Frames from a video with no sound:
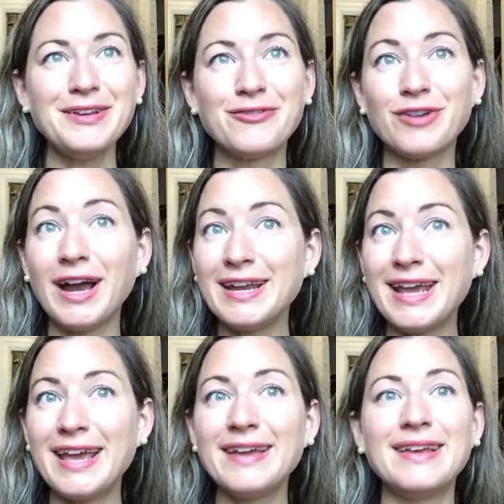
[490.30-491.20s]

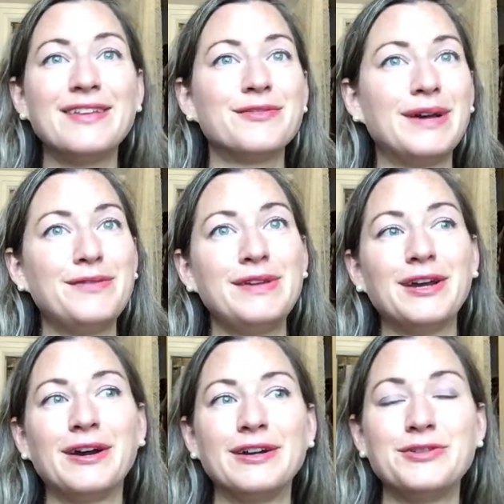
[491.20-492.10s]
Friday is when
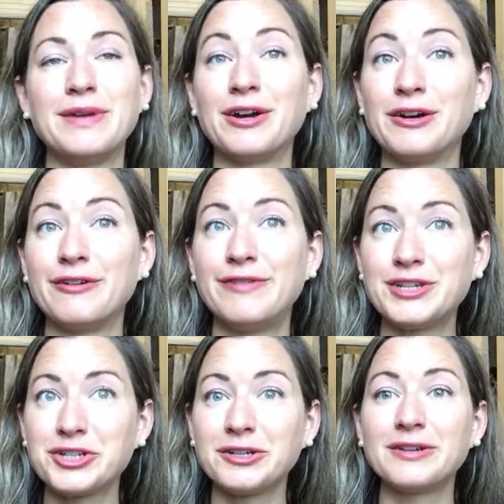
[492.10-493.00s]
we are doing our
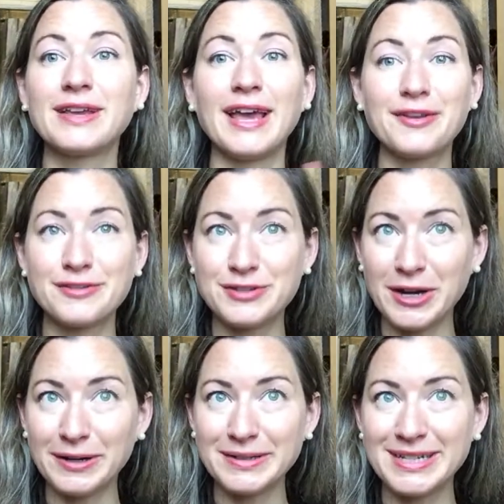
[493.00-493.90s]
official
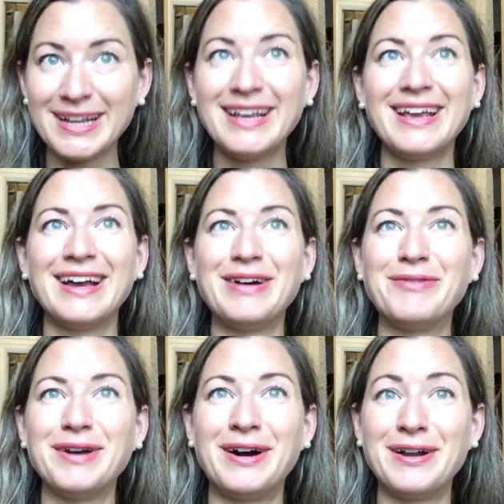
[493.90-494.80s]
kickstart
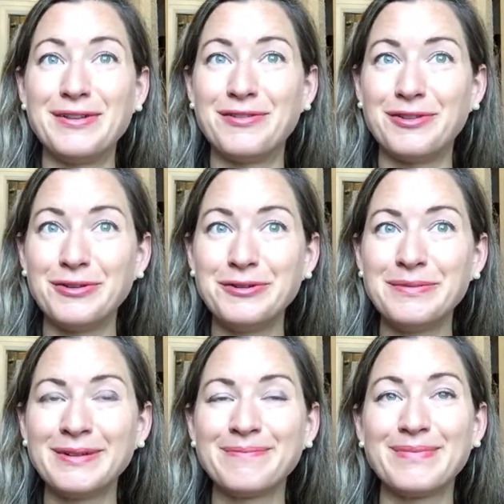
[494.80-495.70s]
on
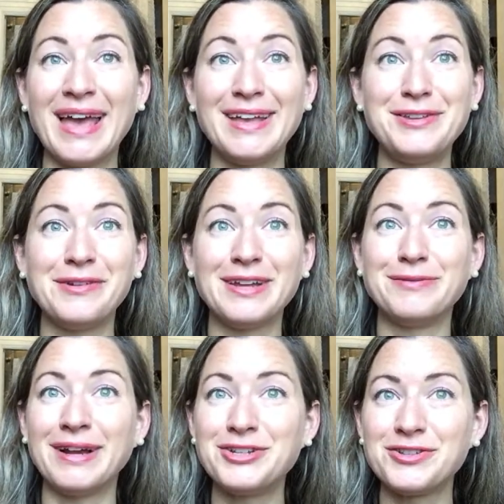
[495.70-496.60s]
Zoom, and you
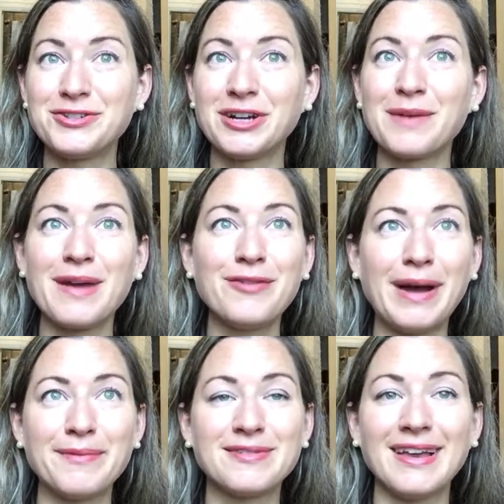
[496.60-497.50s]
can register on my
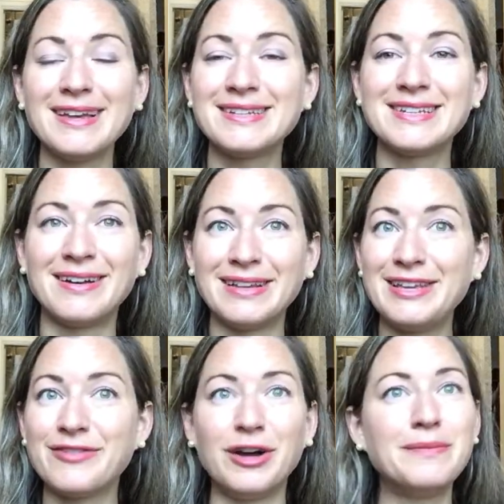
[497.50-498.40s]
website. I'll
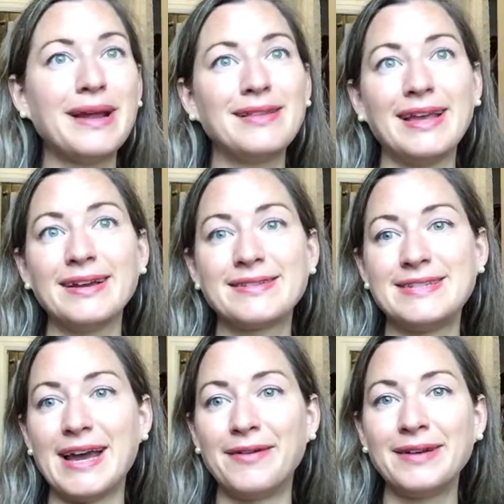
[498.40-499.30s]
leave all my links
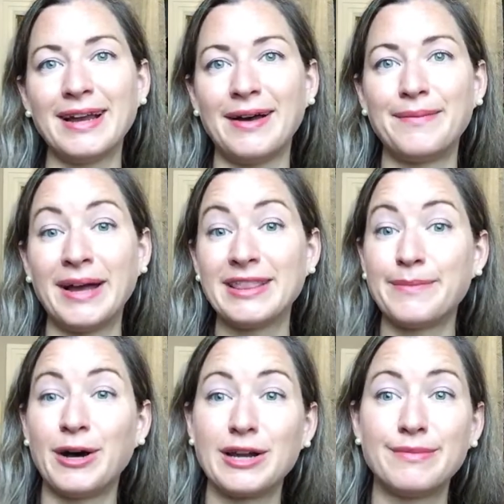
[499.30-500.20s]
down at the
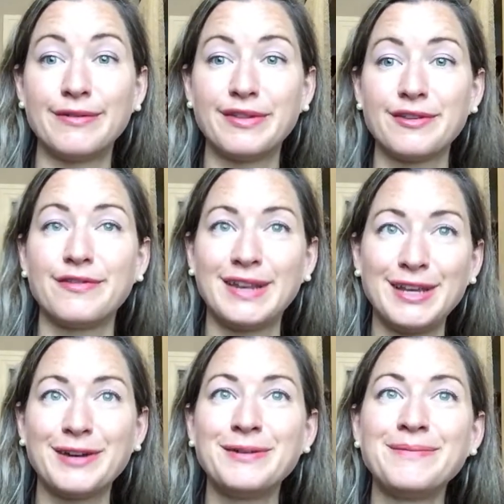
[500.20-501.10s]
bottom of this
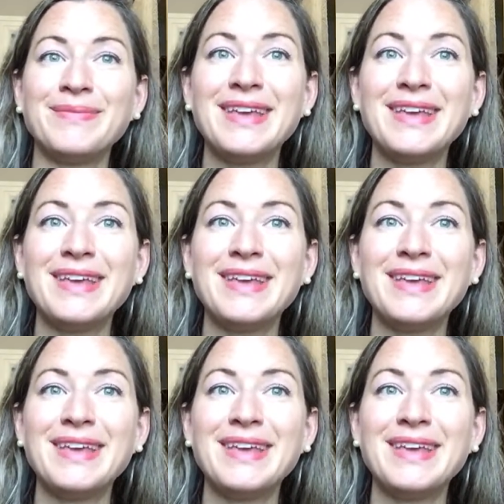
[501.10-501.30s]
video.